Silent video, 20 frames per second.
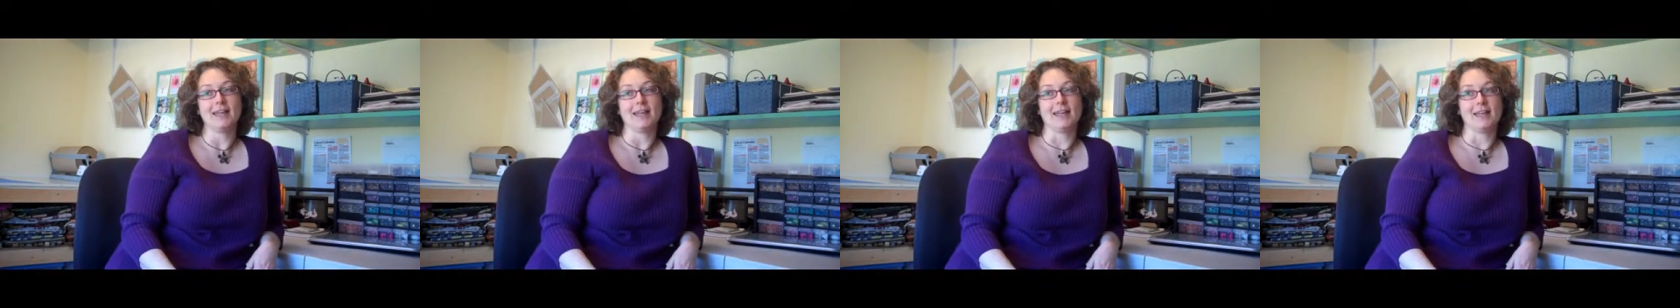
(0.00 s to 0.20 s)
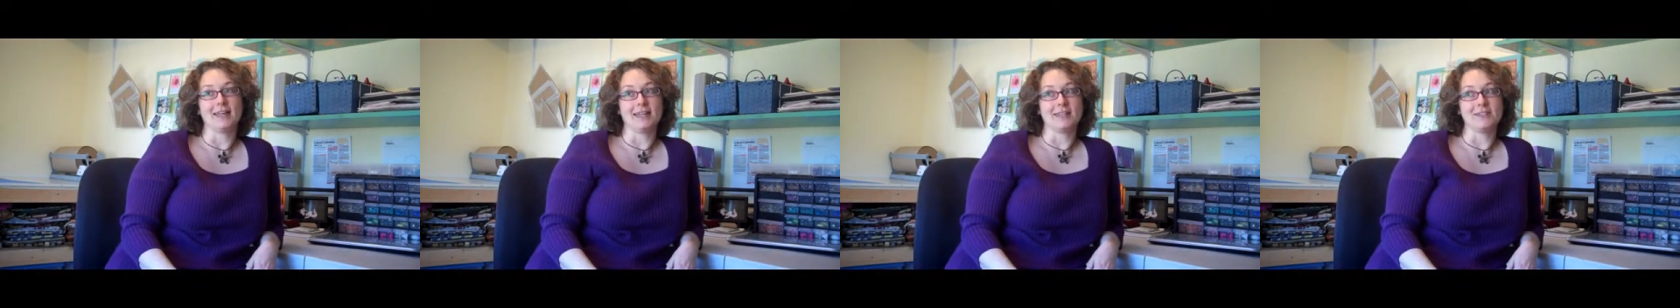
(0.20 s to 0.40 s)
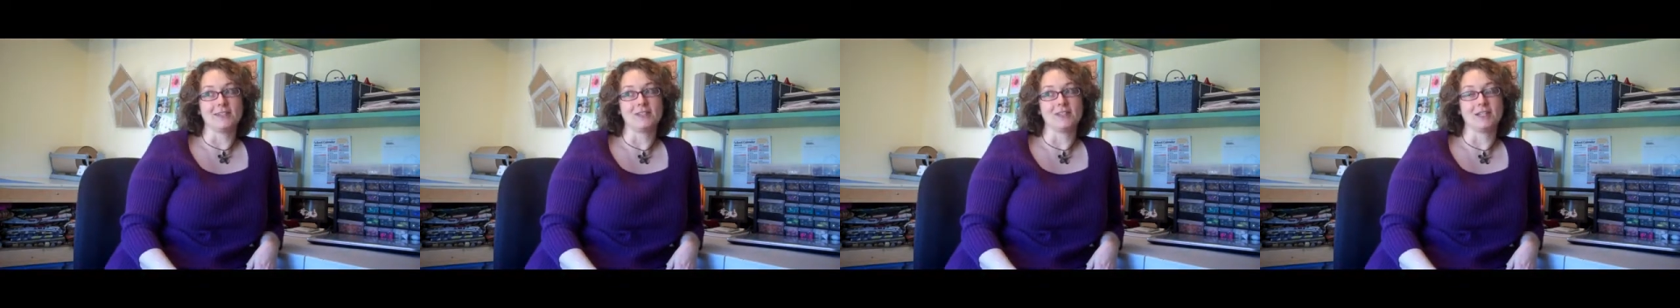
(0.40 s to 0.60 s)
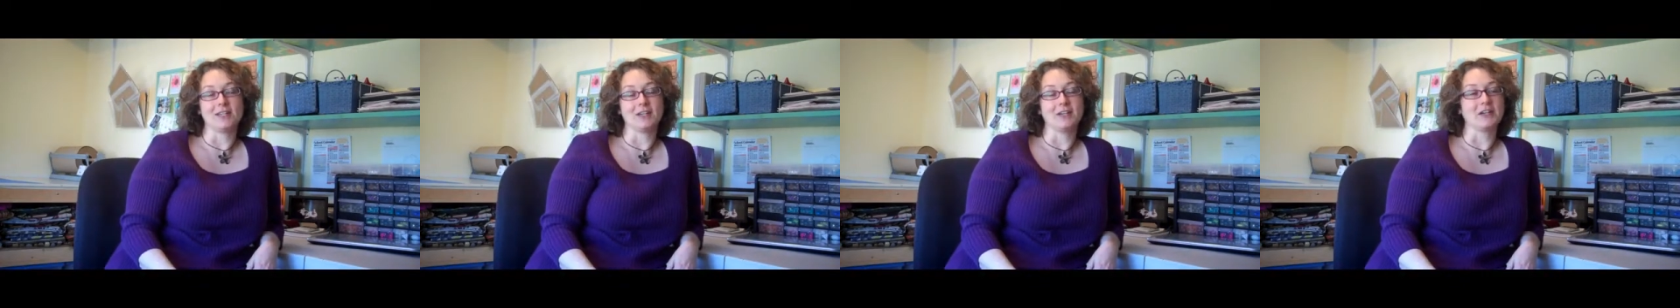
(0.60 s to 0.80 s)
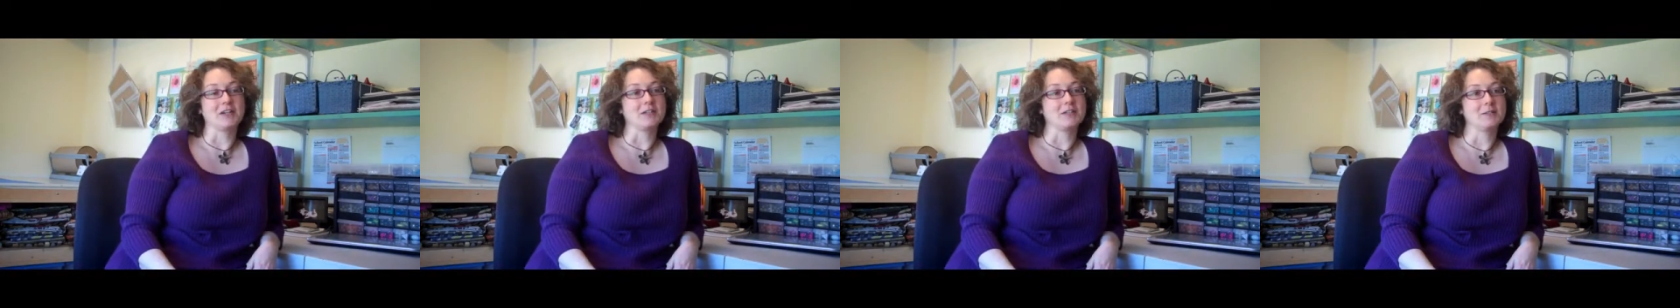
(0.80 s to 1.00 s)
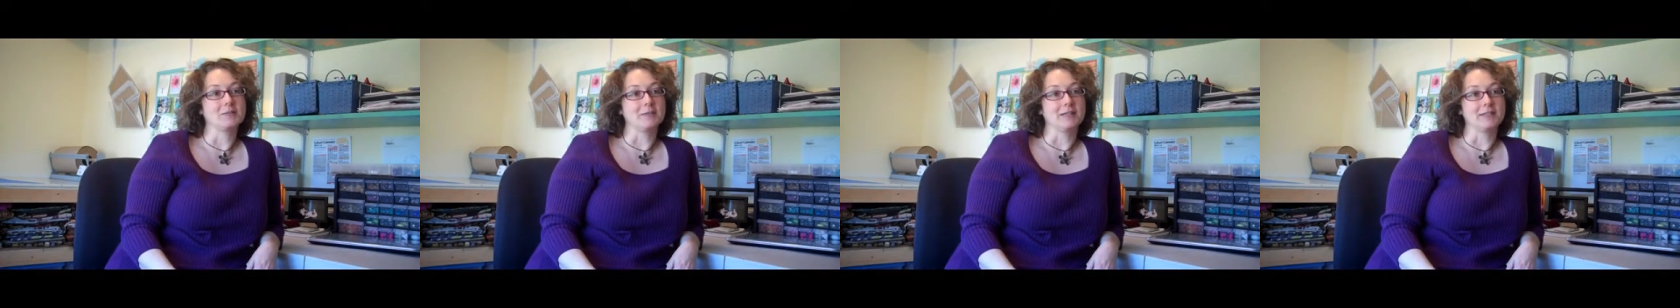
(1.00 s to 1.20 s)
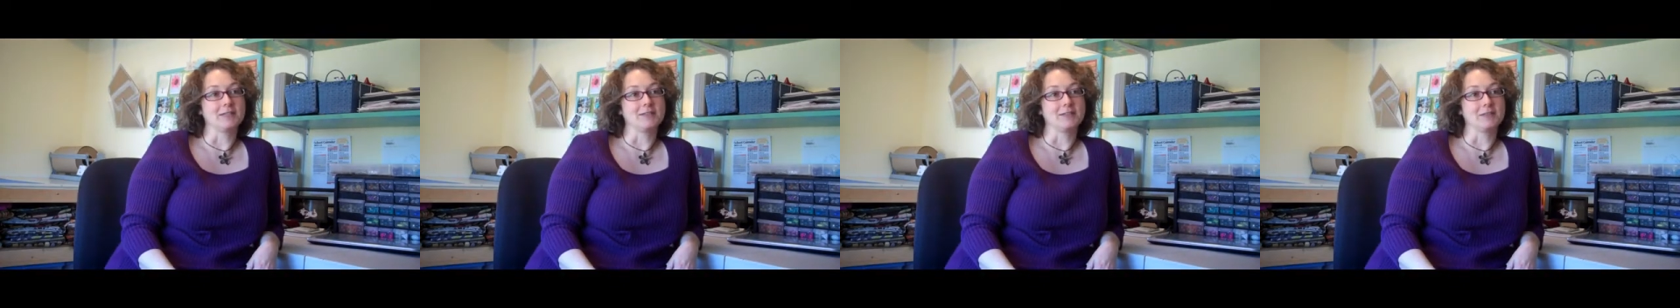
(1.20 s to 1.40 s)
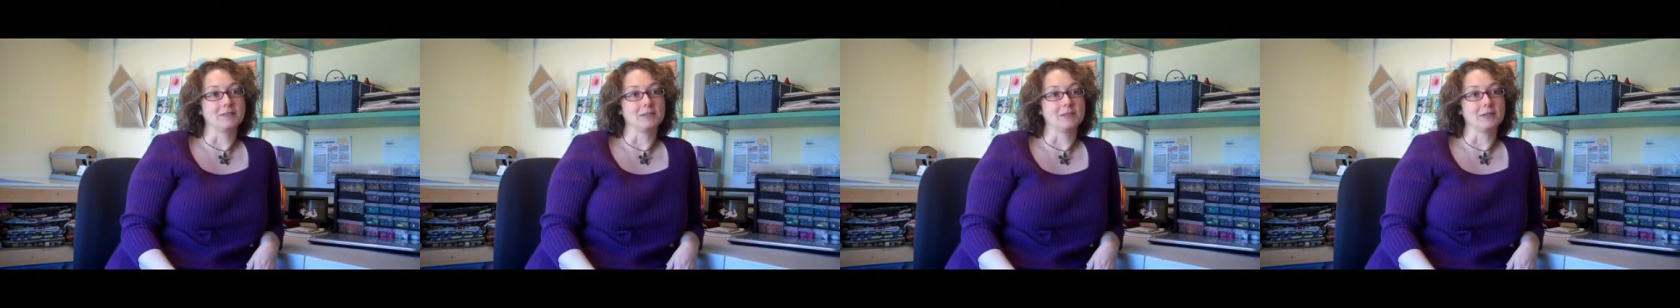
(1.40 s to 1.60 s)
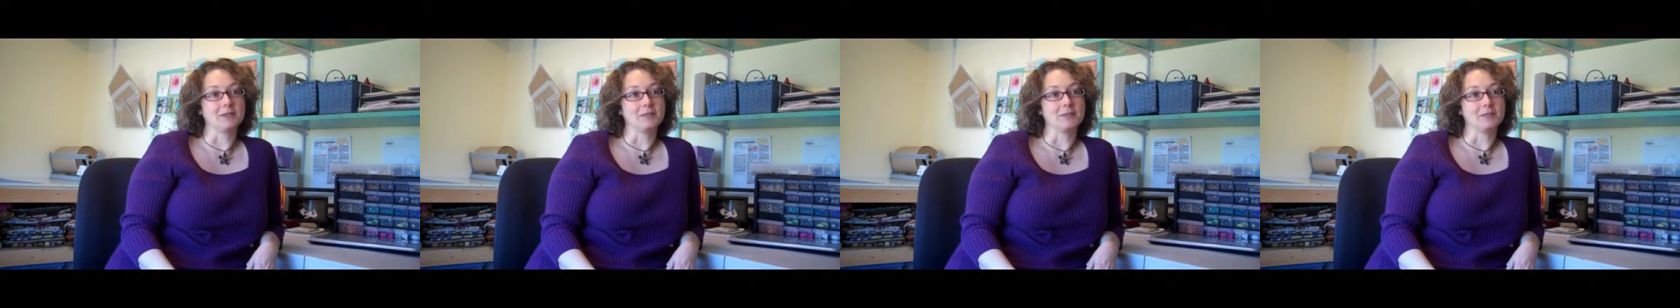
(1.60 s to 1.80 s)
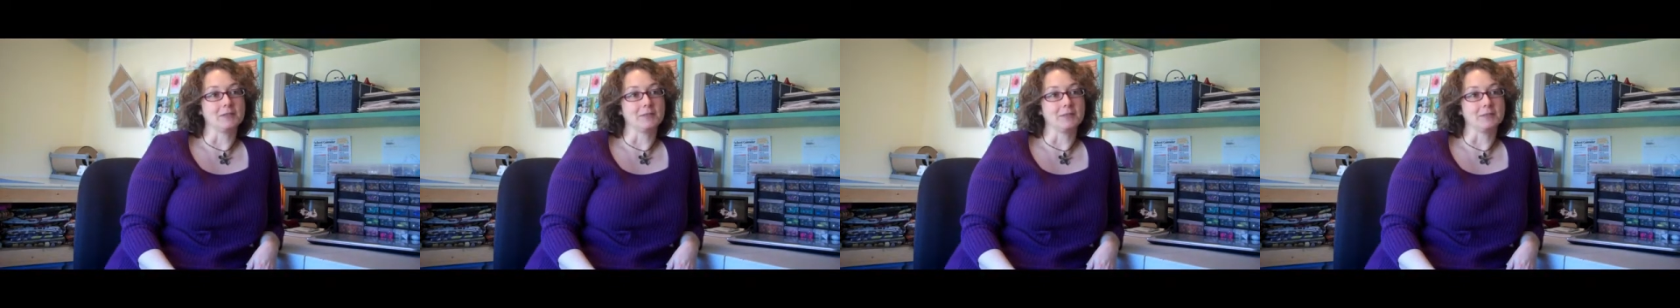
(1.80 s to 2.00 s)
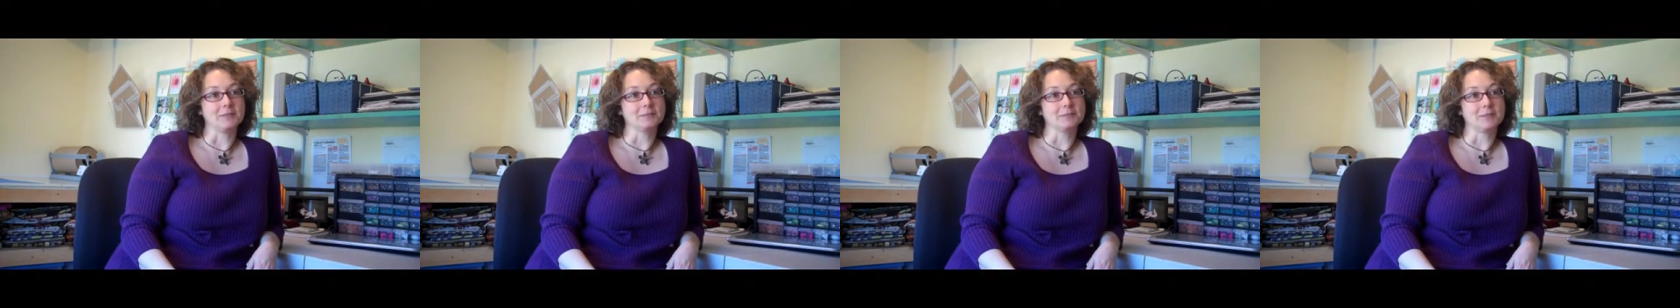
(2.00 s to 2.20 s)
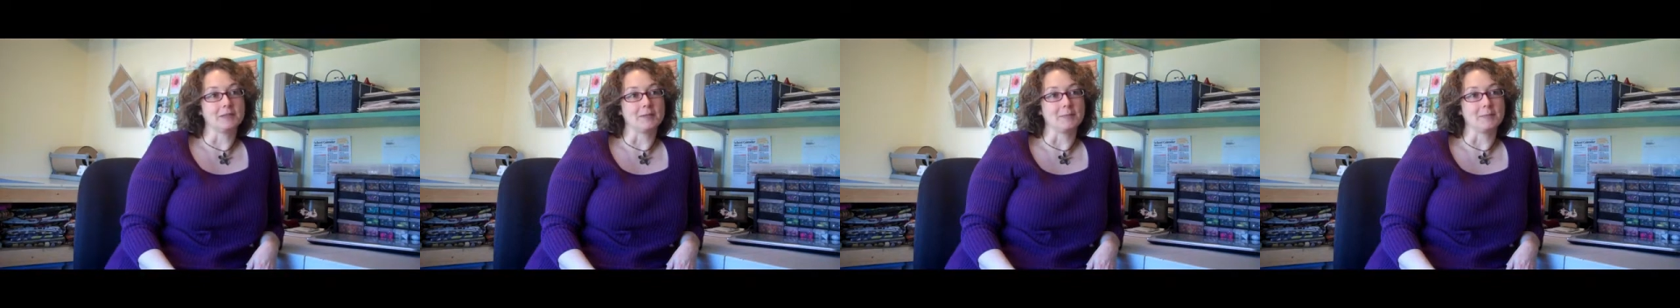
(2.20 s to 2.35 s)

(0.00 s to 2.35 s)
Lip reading: and she encouraged me to go to